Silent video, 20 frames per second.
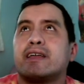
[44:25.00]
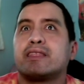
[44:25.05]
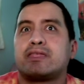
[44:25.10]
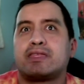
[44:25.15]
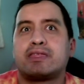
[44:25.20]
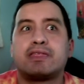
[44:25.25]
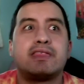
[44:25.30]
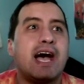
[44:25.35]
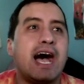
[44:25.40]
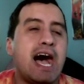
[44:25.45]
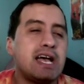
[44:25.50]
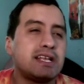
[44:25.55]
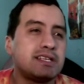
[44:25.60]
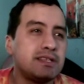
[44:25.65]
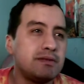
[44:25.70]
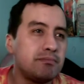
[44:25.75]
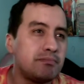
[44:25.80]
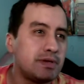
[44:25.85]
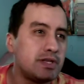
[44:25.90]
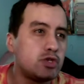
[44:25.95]

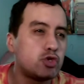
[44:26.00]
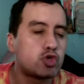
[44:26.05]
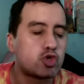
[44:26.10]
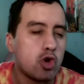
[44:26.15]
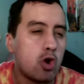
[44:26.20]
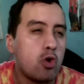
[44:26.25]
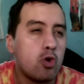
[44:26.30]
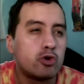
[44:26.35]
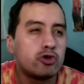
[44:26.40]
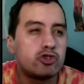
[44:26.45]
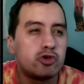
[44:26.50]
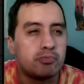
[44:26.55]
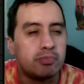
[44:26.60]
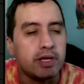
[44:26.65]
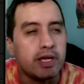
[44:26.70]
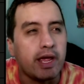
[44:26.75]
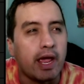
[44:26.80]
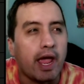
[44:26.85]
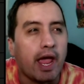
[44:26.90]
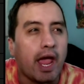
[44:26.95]
hasn't been shown to
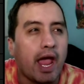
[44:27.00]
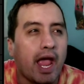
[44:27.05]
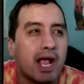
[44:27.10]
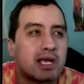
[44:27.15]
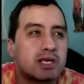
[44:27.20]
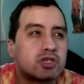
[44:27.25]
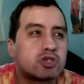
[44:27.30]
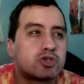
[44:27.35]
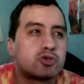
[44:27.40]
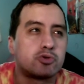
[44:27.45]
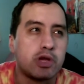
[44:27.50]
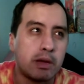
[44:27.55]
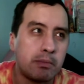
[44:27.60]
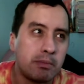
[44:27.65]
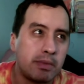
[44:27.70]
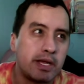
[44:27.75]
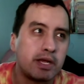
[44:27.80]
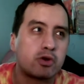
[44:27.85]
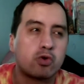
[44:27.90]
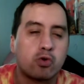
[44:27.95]
be
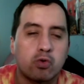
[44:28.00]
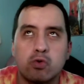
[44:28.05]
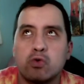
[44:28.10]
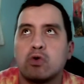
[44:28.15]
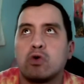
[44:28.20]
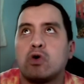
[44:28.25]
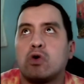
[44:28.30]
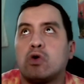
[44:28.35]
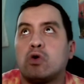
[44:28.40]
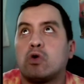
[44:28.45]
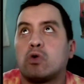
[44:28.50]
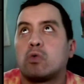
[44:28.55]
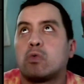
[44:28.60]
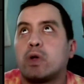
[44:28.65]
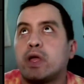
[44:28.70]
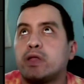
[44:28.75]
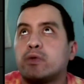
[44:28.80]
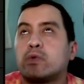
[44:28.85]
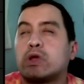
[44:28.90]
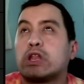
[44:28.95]
extremely cruel
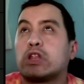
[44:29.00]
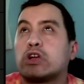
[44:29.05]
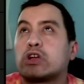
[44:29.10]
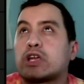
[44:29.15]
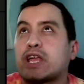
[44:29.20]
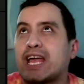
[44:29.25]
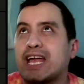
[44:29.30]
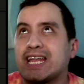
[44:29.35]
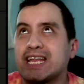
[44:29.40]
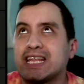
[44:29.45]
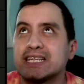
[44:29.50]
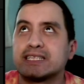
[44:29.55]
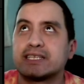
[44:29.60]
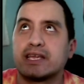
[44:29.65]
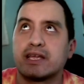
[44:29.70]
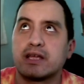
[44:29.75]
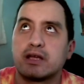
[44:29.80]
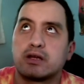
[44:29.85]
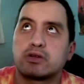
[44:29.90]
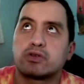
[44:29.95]
when we look at his
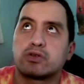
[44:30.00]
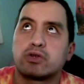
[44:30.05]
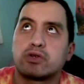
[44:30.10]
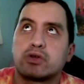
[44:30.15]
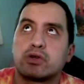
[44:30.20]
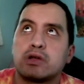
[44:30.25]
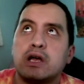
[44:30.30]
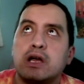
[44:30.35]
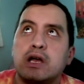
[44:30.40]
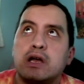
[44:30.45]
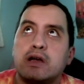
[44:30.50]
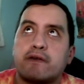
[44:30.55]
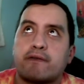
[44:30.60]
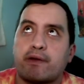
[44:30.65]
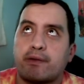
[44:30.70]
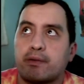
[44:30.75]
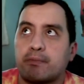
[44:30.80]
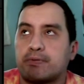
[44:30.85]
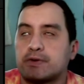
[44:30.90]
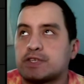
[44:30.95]
character from
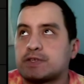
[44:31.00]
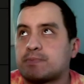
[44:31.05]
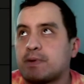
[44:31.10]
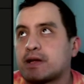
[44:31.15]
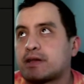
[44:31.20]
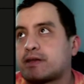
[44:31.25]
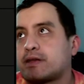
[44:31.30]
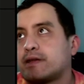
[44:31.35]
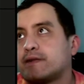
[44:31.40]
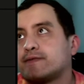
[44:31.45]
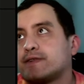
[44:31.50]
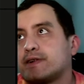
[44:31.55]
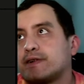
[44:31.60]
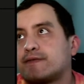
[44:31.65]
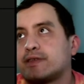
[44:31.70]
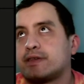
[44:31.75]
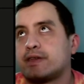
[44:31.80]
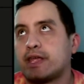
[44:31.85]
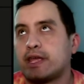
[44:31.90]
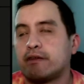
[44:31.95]
the perspective of
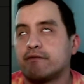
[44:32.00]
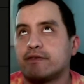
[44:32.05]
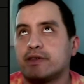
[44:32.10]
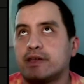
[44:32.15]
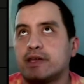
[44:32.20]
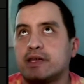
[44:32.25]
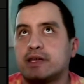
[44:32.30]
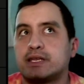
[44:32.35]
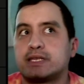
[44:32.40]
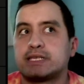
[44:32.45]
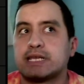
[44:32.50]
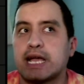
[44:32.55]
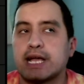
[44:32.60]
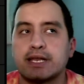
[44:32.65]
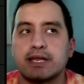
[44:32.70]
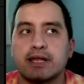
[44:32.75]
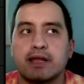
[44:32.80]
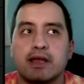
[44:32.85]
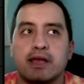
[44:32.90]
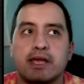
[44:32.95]
the Navy.
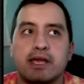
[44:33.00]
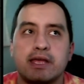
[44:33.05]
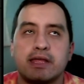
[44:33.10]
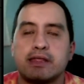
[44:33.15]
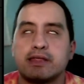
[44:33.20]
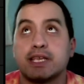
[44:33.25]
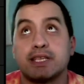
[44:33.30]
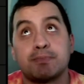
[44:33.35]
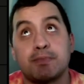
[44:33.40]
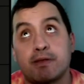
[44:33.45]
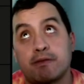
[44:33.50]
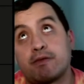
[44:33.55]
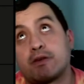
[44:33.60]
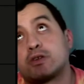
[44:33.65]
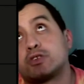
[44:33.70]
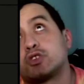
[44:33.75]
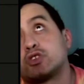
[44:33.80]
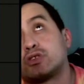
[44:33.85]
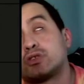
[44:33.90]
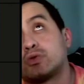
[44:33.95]
Technically, this motherfucker
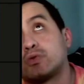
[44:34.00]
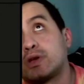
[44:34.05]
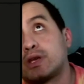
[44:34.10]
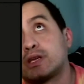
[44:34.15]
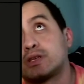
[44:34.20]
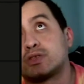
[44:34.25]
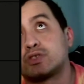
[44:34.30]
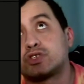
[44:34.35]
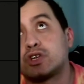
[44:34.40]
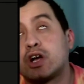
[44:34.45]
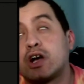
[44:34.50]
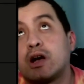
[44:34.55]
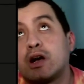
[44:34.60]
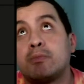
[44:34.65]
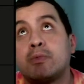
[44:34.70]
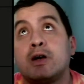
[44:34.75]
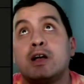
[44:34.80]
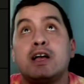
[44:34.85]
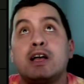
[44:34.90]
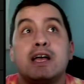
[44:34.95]
is just doing his
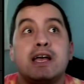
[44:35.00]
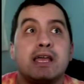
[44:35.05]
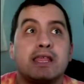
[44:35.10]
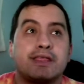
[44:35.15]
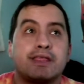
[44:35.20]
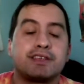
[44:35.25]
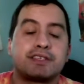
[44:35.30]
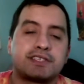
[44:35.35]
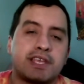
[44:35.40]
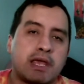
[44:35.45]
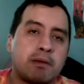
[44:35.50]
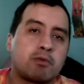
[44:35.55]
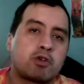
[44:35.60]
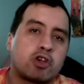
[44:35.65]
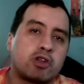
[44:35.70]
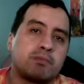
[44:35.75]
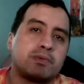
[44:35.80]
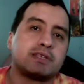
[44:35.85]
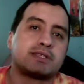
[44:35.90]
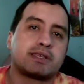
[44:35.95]
job. The same
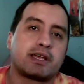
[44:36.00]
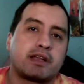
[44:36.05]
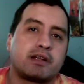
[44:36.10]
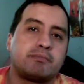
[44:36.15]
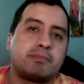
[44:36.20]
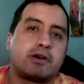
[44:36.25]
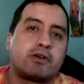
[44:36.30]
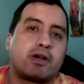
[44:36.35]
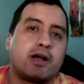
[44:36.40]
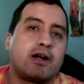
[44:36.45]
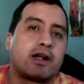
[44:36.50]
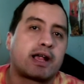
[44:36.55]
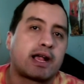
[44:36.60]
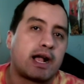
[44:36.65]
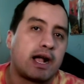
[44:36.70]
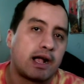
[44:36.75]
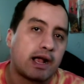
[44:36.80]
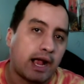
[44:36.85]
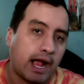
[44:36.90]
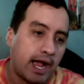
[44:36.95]
could be said about
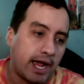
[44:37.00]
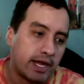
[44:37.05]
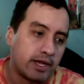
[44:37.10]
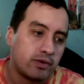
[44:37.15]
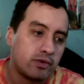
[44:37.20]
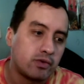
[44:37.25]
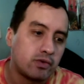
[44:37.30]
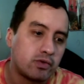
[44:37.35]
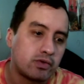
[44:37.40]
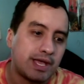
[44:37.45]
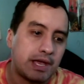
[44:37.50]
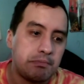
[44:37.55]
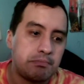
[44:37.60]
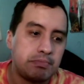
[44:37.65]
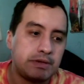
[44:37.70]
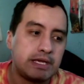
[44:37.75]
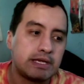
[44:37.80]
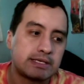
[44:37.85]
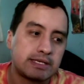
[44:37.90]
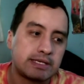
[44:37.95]
Akainu. That
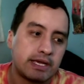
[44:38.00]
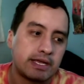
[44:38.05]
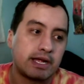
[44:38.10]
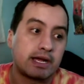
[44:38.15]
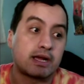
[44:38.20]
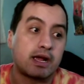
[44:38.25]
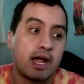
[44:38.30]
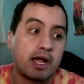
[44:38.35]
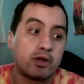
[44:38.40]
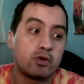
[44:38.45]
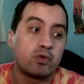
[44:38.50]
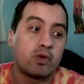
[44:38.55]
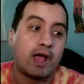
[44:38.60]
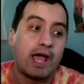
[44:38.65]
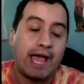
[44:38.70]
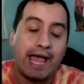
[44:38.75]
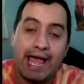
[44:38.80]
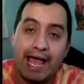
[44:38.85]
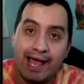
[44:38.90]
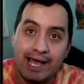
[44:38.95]
being said, Akainu
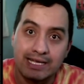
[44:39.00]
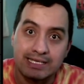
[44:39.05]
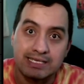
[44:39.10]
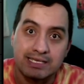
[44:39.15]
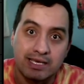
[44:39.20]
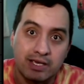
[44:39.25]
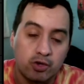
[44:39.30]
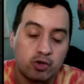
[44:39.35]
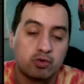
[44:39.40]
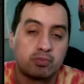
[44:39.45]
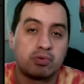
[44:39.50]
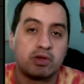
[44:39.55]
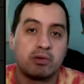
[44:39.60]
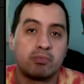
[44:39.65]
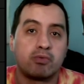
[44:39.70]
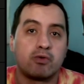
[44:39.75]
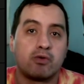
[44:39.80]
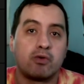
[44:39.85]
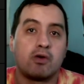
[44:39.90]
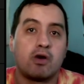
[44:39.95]
has killed
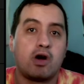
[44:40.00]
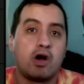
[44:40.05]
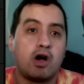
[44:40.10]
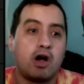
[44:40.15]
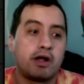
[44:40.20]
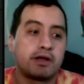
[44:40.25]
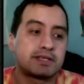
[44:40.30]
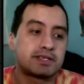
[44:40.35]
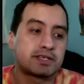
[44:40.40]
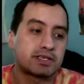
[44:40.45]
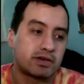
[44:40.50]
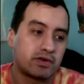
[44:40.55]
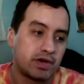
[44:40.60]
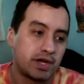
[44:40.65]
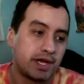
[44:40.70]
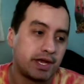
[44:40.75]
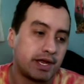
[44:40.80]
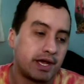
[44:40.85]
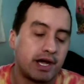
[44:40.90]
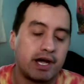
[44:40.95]
people on
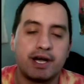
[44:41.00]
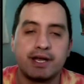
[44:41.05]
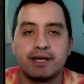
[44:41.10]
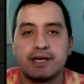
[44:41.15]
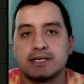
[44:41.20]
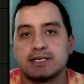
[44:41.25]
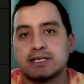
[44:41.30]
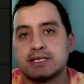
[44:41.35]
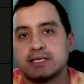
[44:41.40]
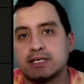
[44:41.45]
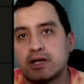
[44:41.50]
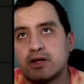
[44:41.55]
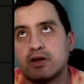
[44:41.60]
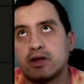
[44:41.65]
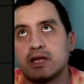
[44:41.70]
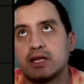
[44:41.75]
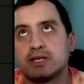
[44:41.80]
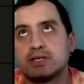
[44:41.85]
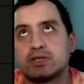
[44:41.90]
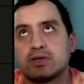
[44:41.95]
screen
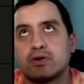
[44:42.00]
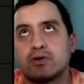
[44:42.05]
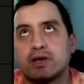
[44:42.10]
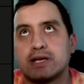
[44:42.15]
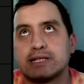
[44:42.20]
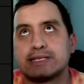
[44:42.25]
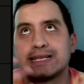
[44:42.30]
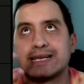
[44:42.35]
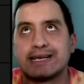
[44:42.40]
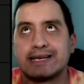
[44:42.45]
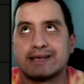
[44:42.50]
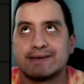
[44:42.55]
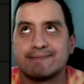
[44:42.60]
unnecessarily, so it's like,